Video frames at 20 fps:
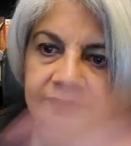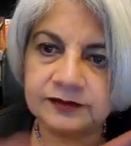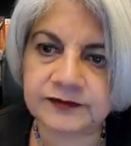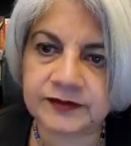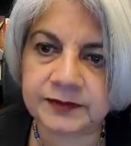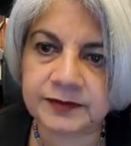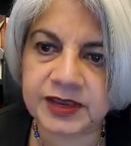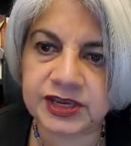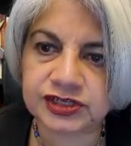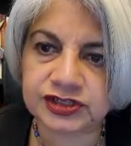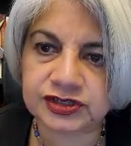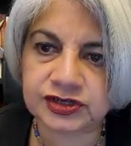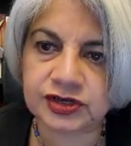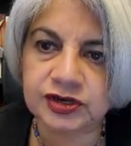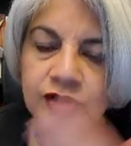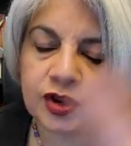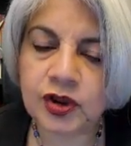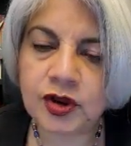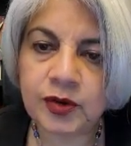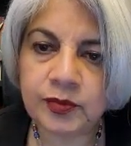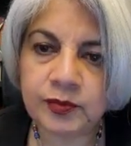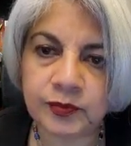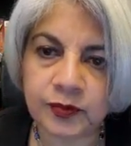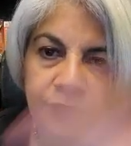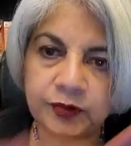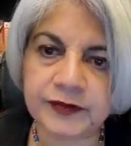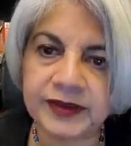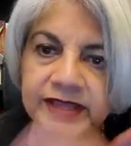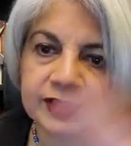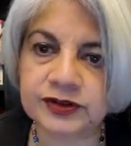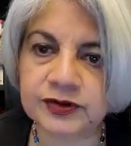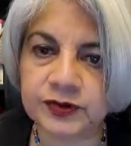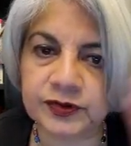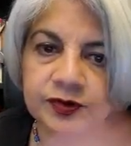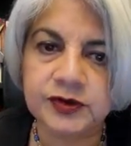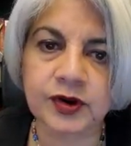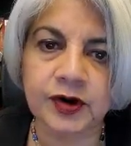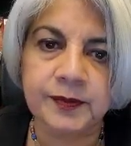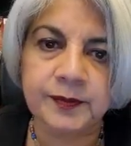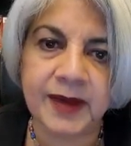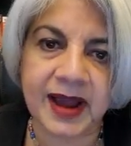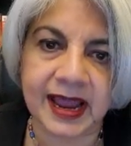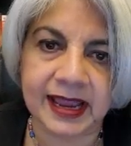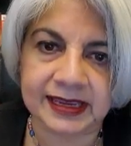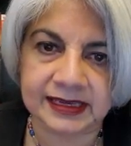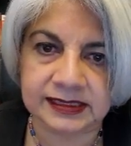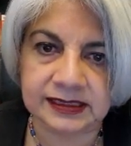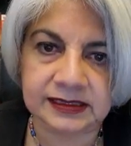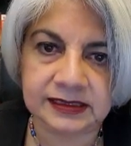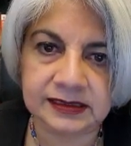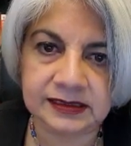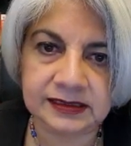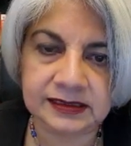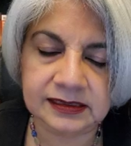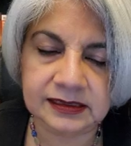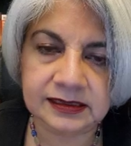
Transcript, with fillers: information moving through your mind